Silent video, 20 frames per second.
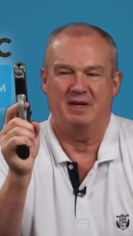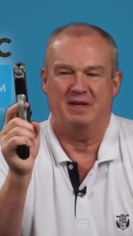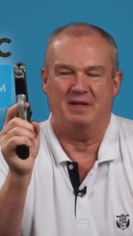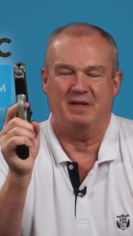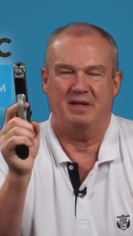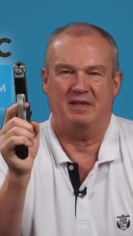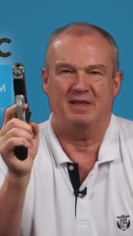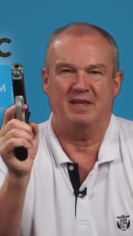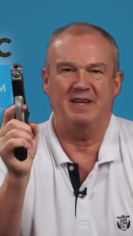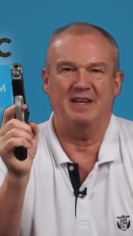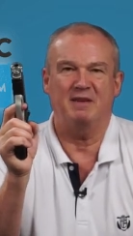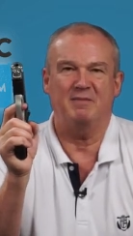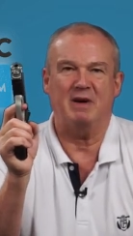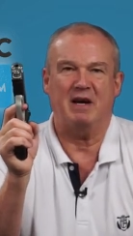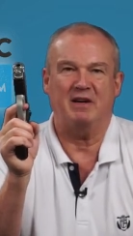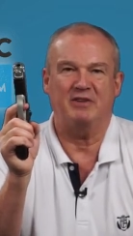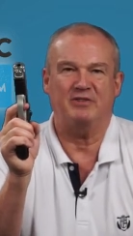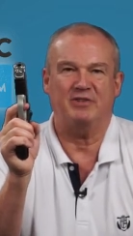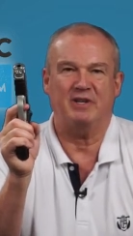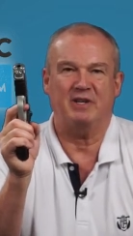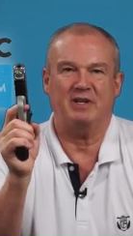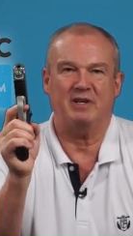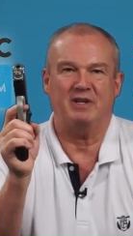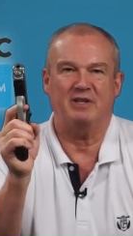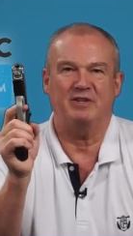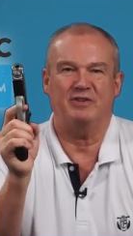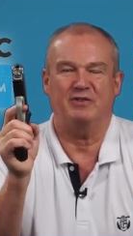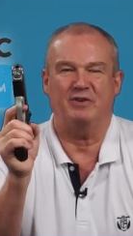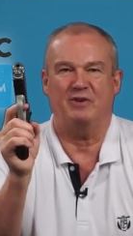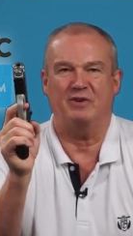The thing about trigger
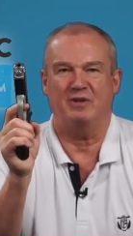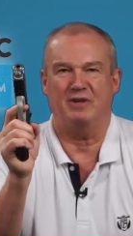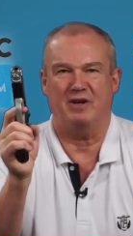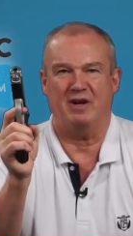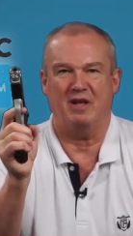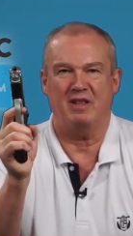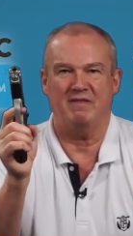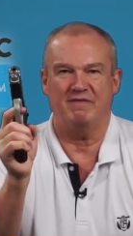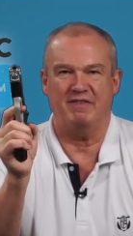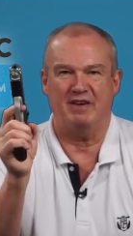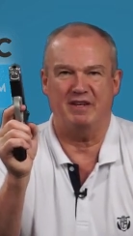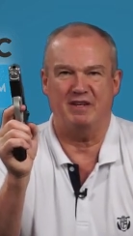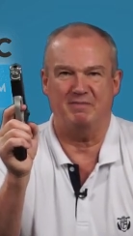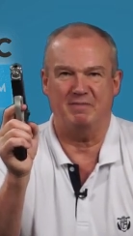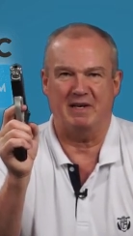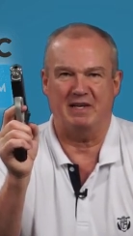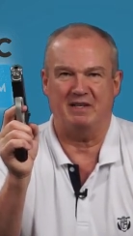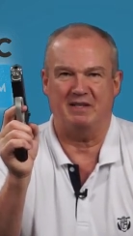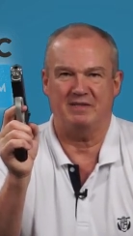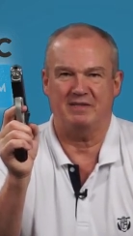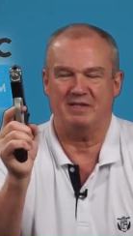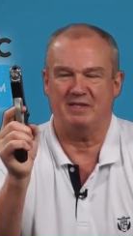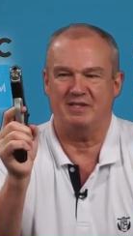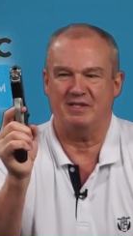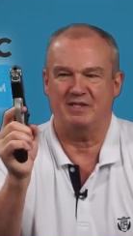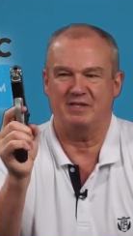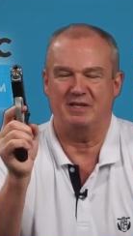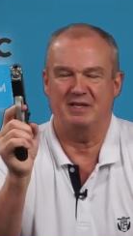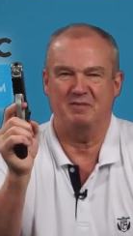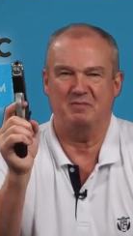control and all the fundamentals
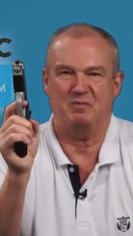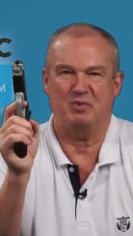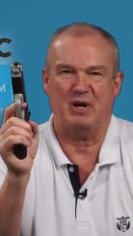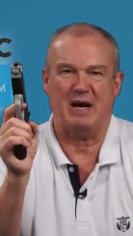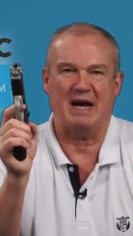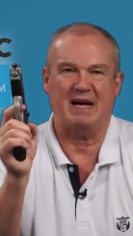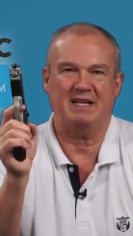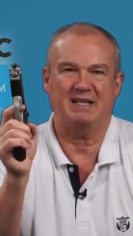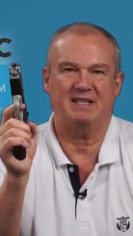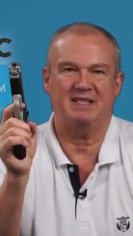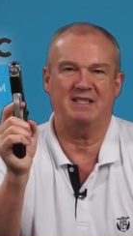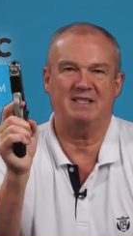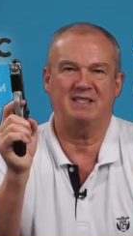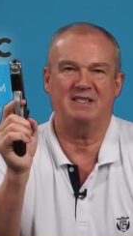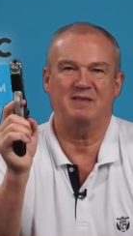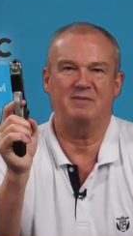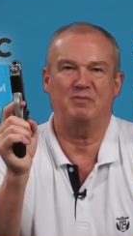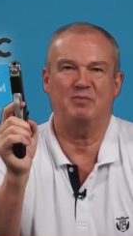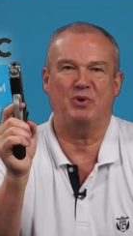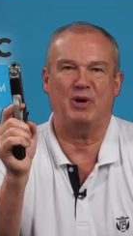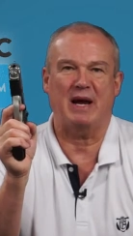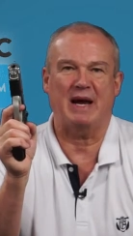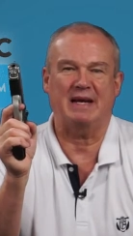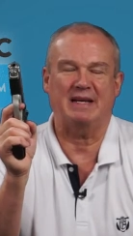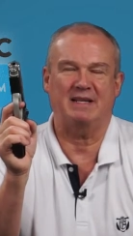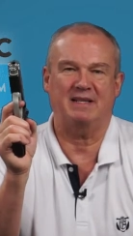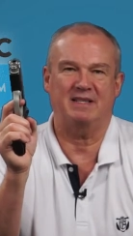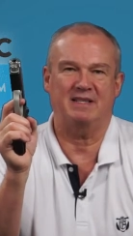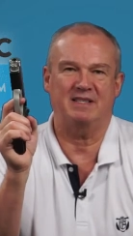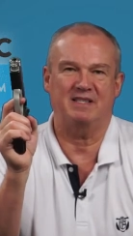is practice,
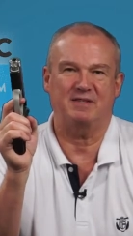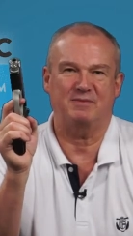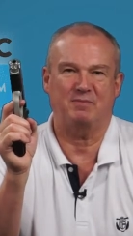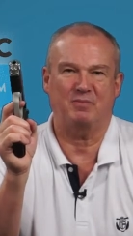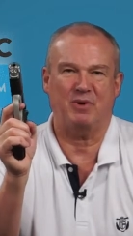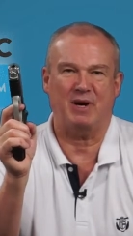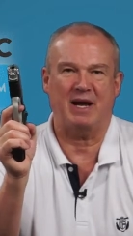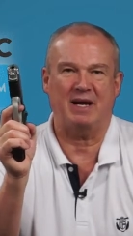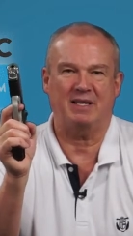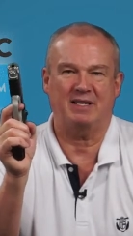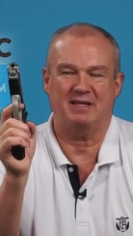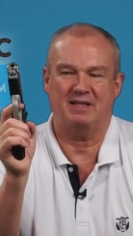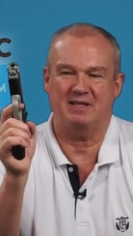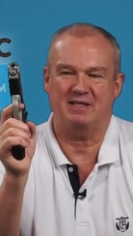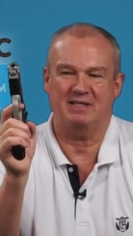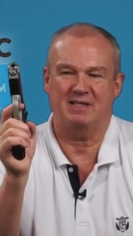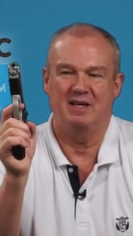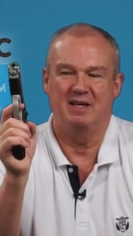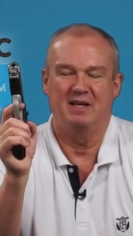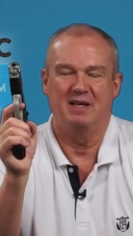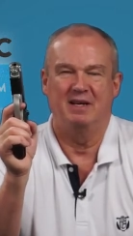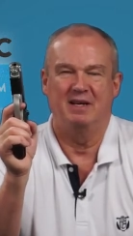practice, practice.